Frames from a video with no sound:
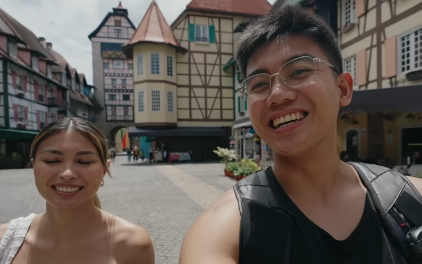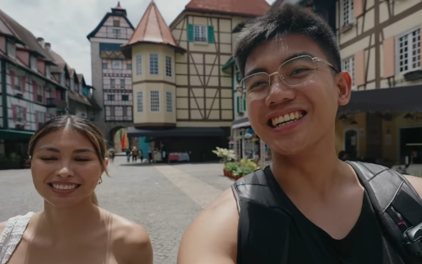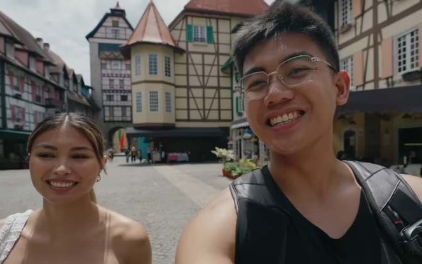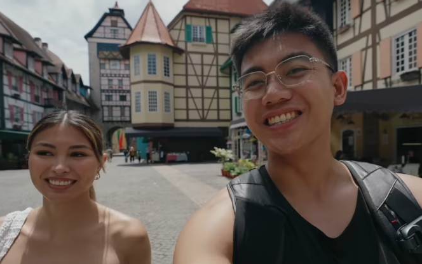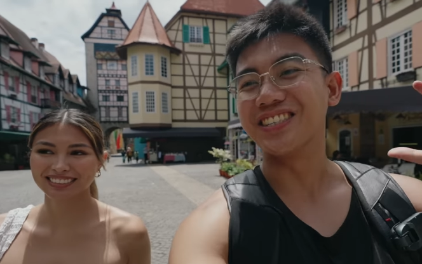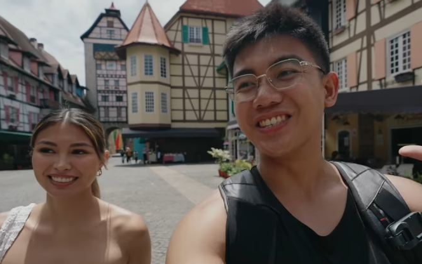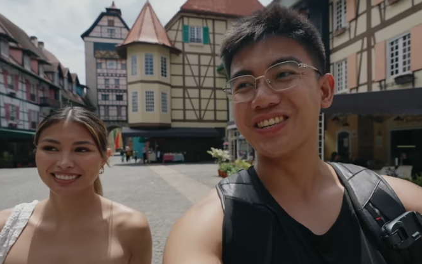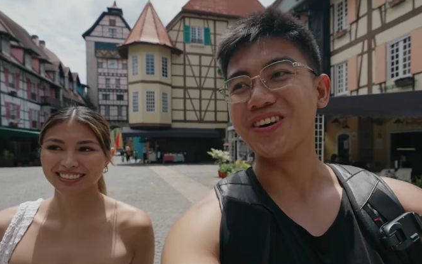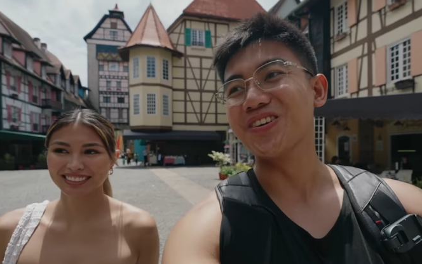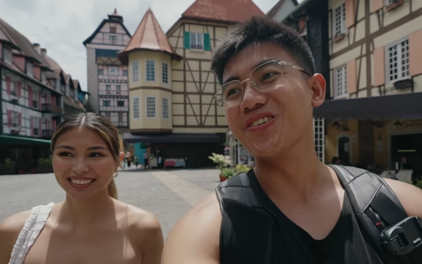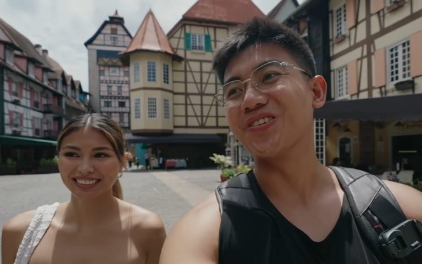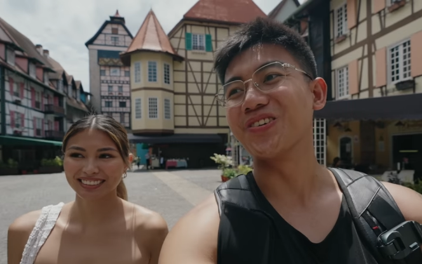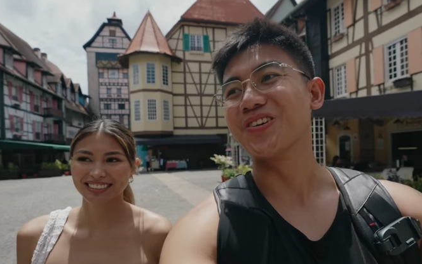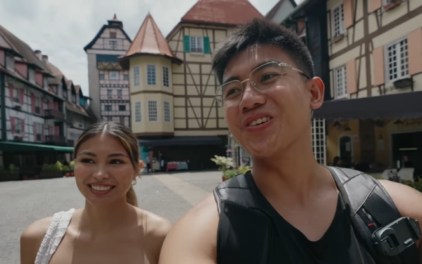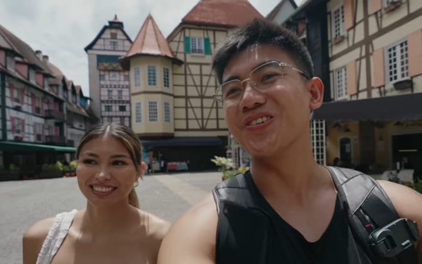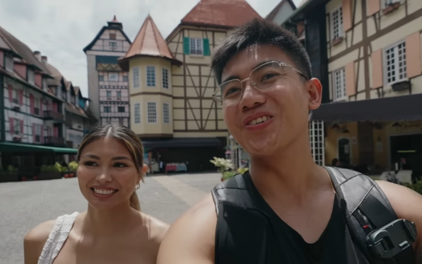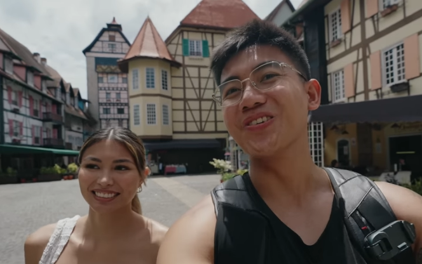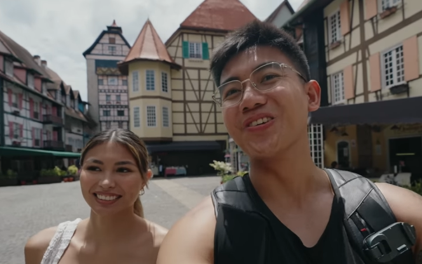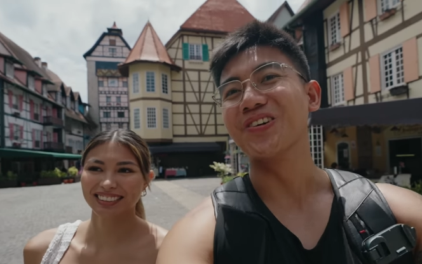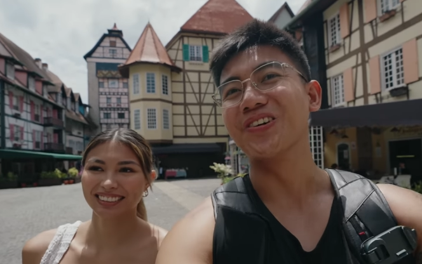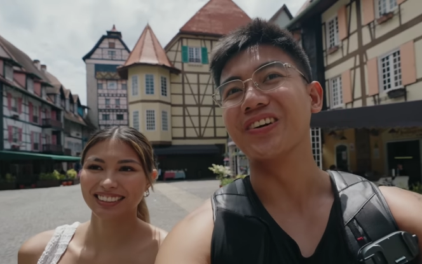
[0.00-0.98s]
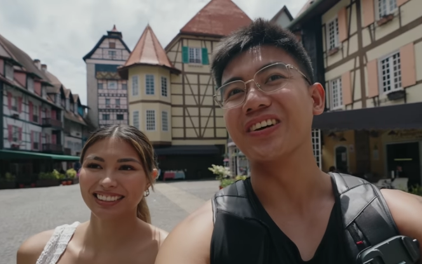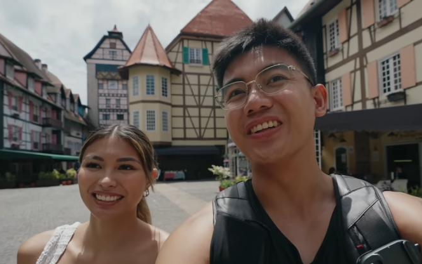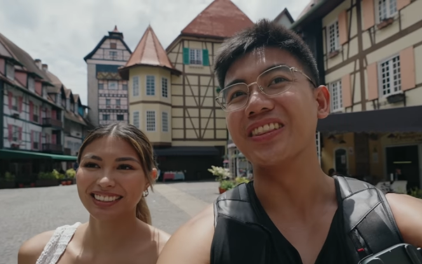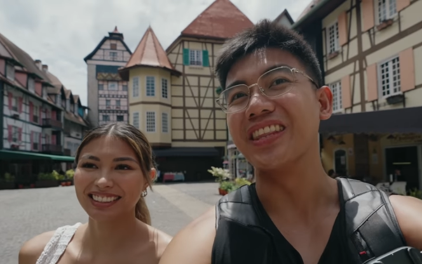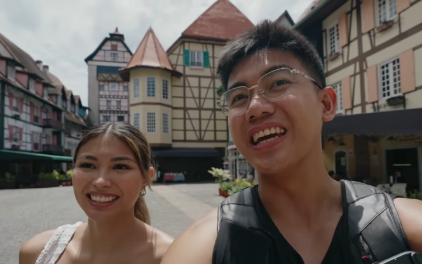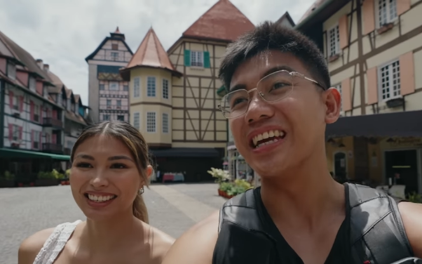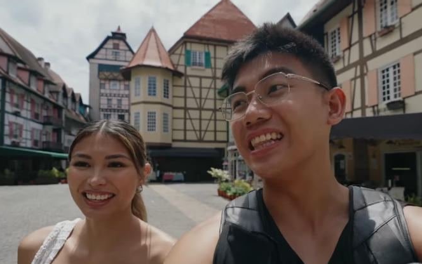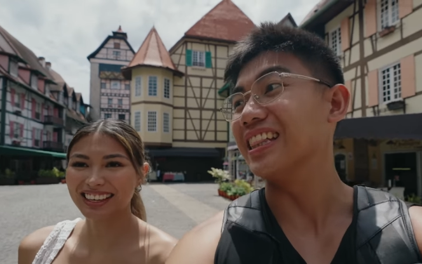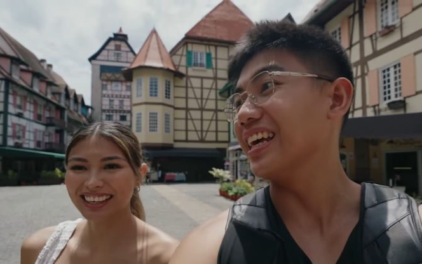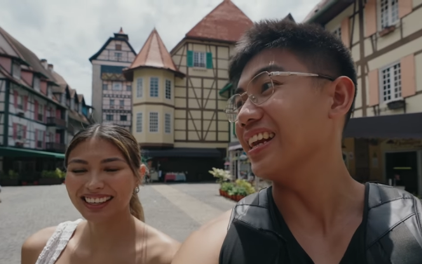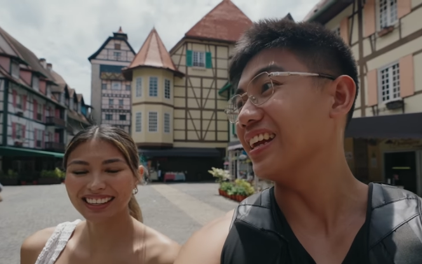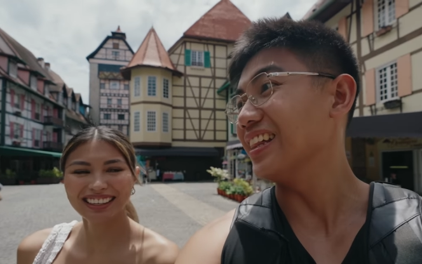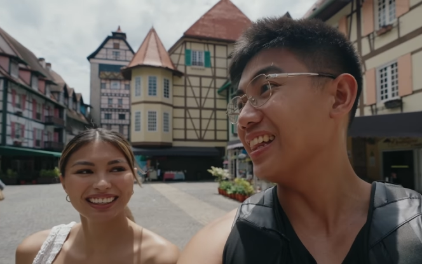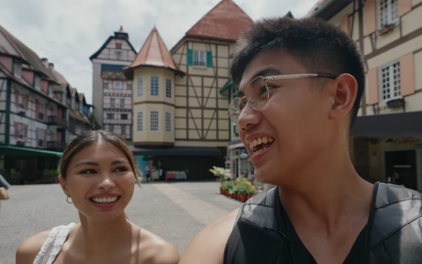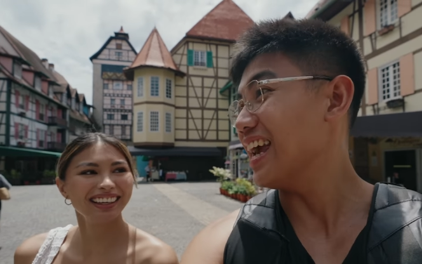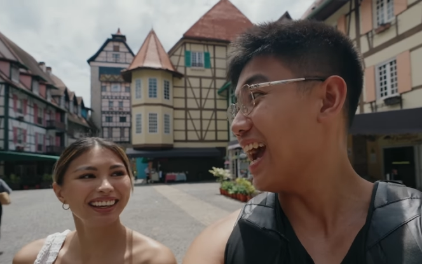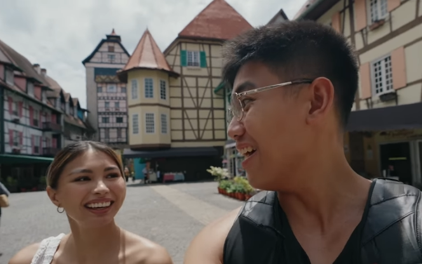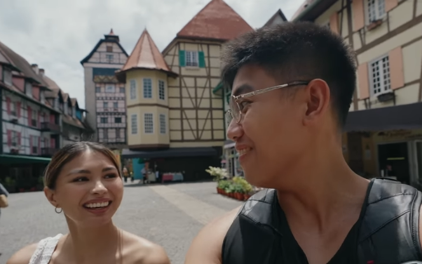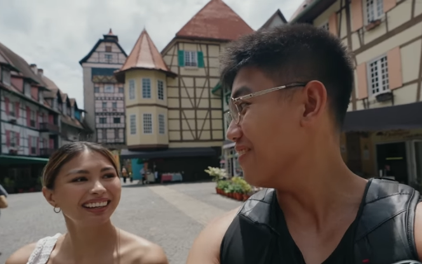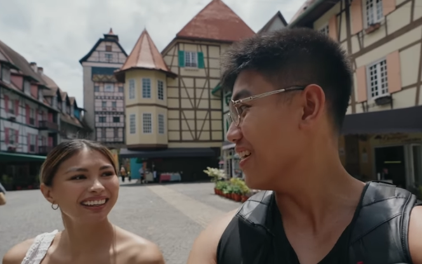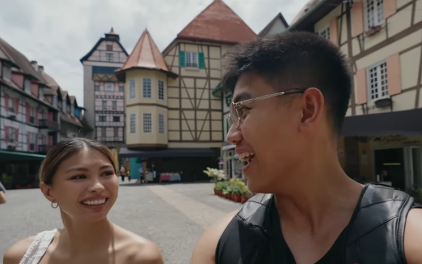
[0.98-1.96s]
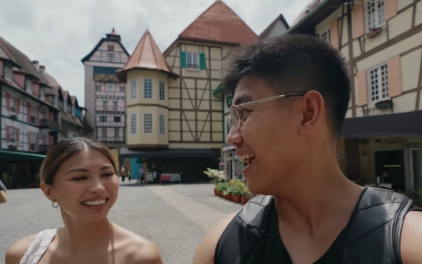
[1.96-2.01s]
Speaker 1: is so cool. They literally
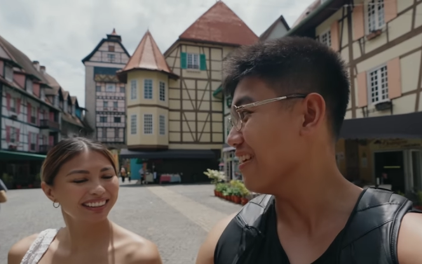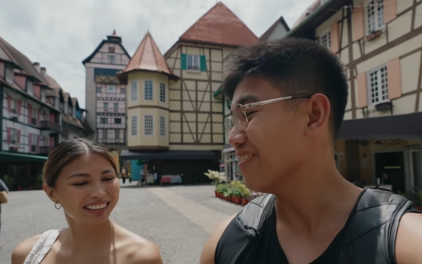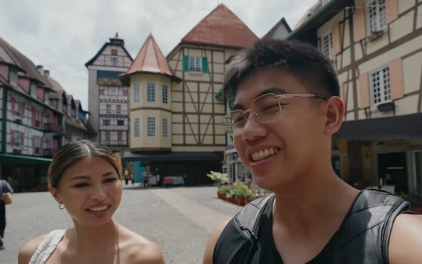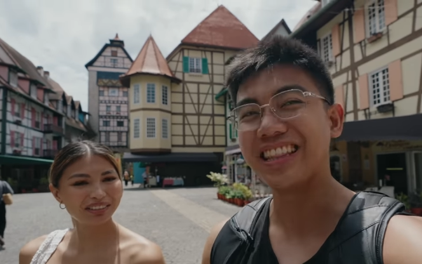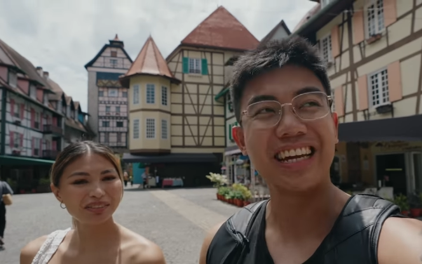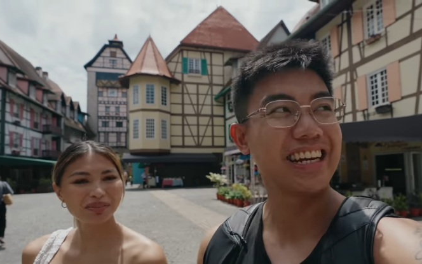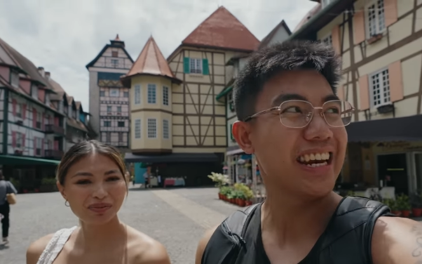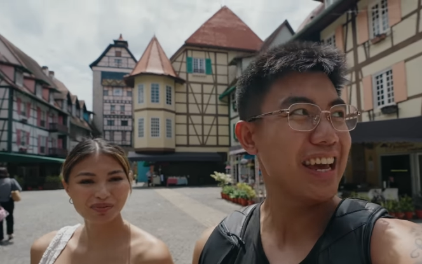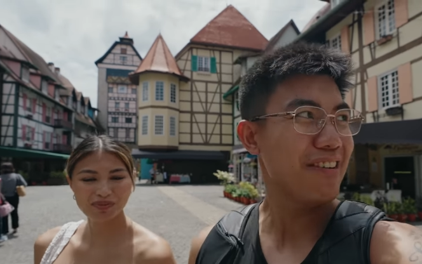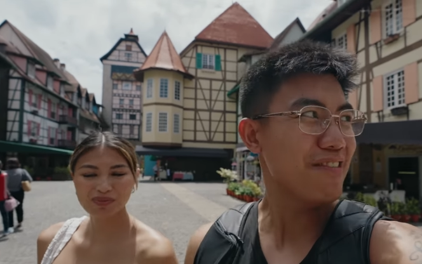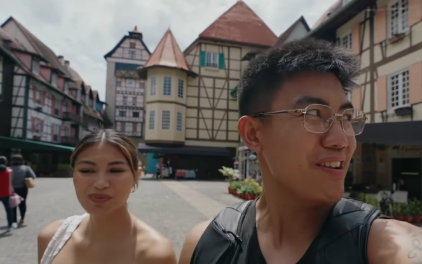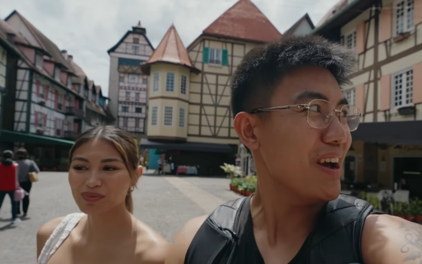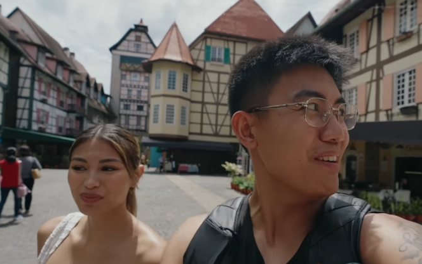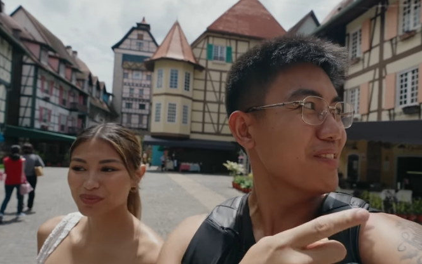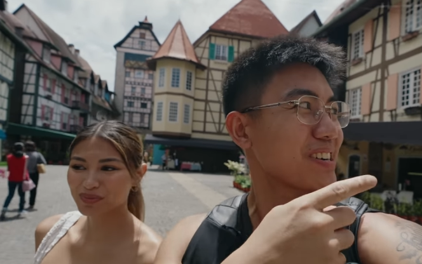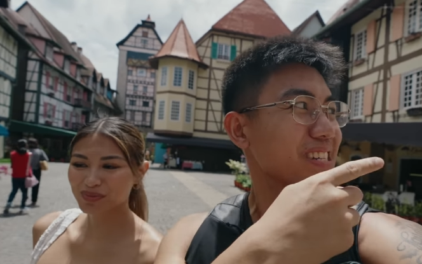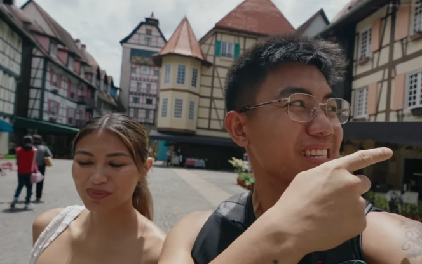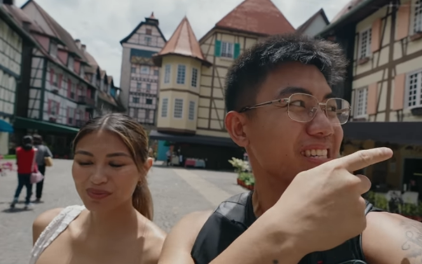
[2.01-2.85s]
have everything. They even have a